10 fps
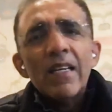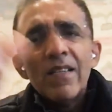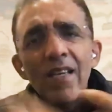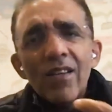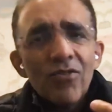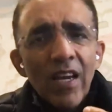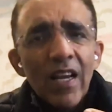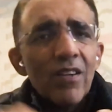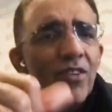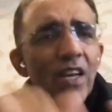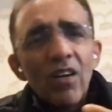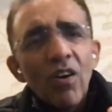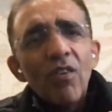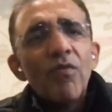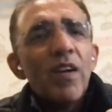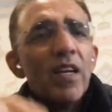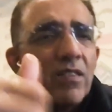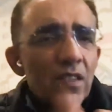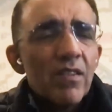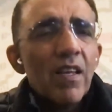sales channel
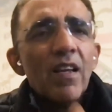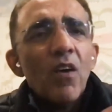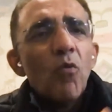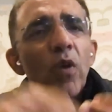conflicts, this, that.